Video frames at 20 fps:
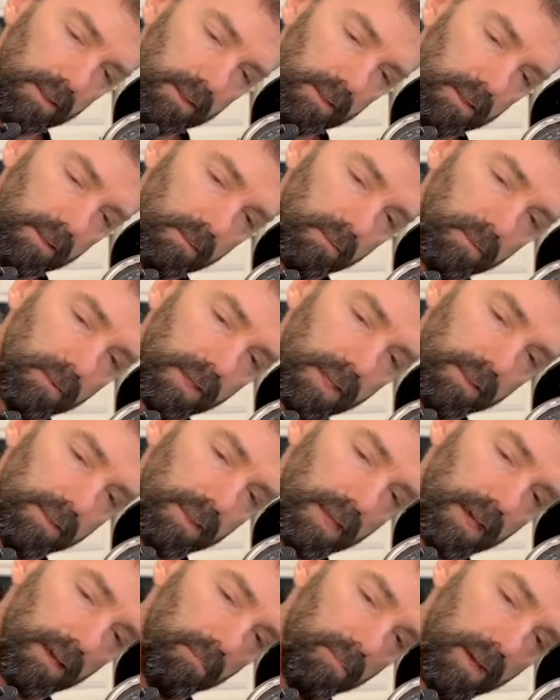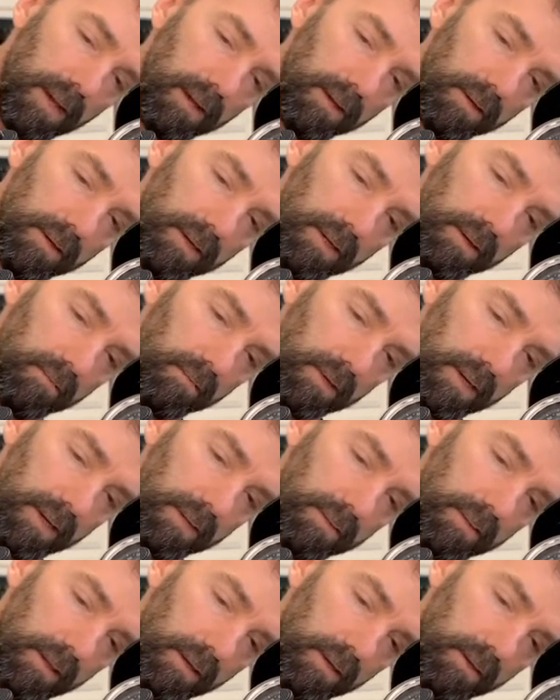we'll get that mounted in
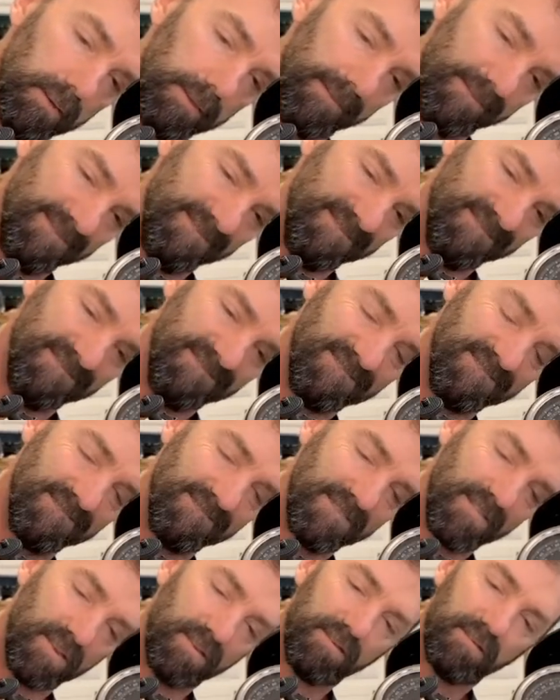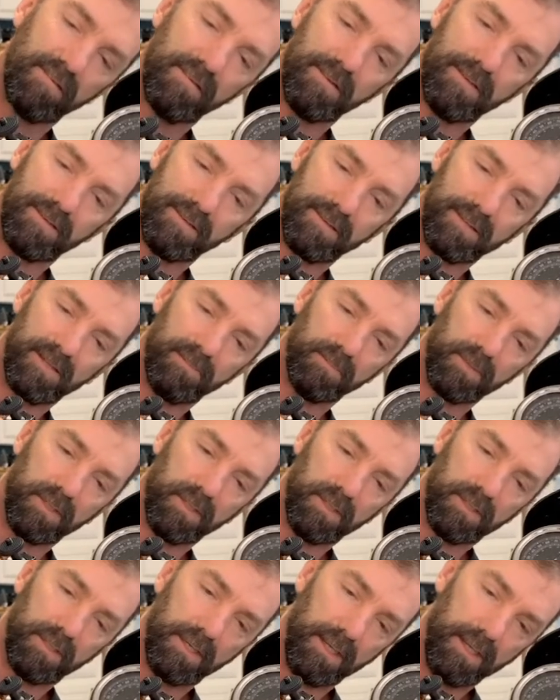right there. Snugged up
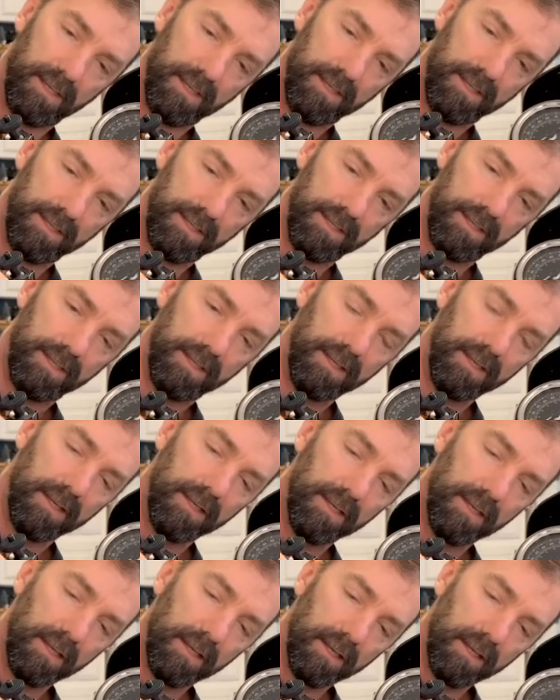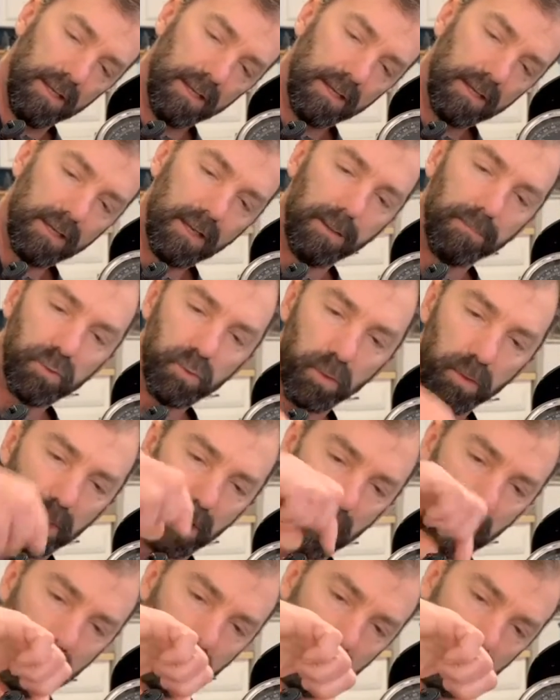good. Comes with
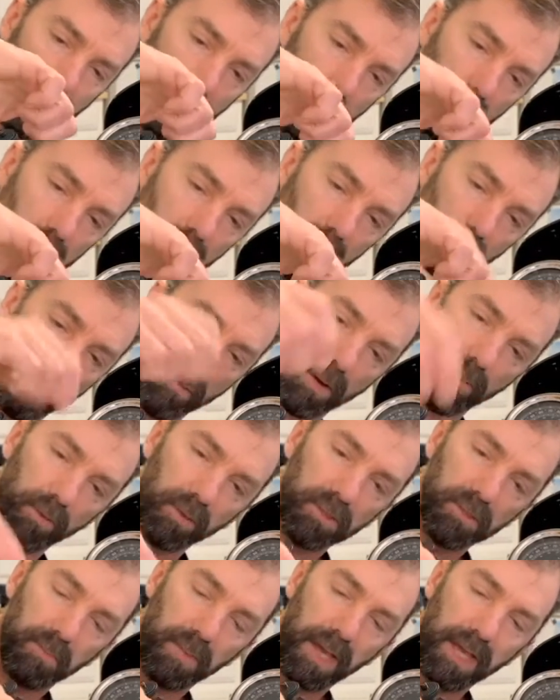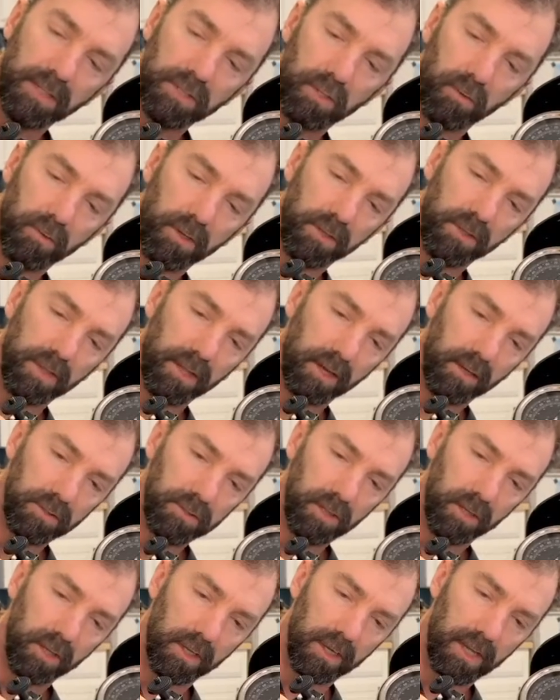a little rubber spacer in there,
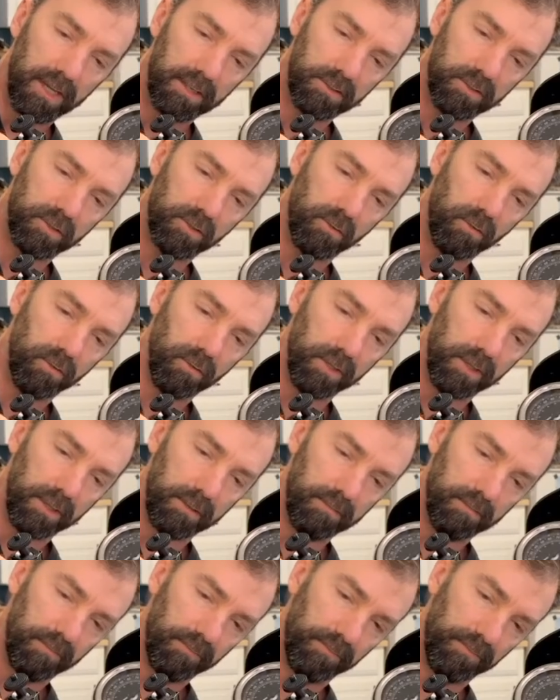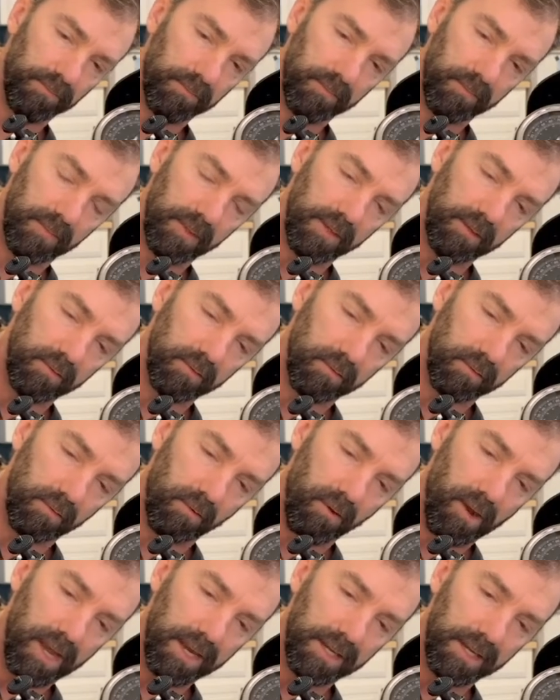so you're not screwing it and
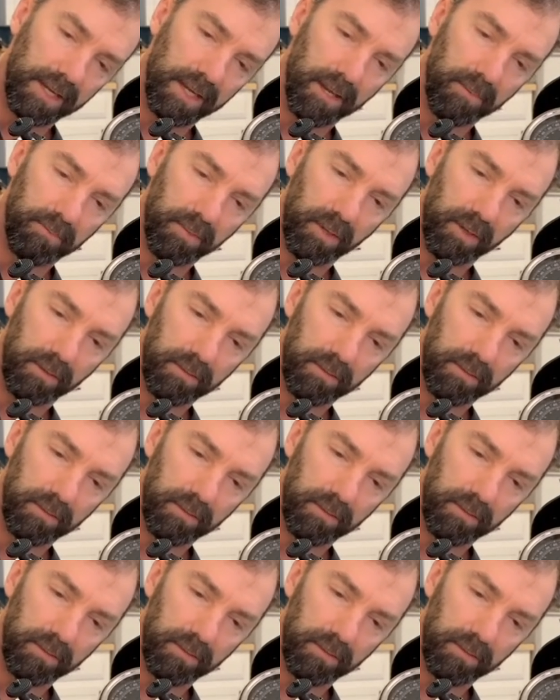grinding up your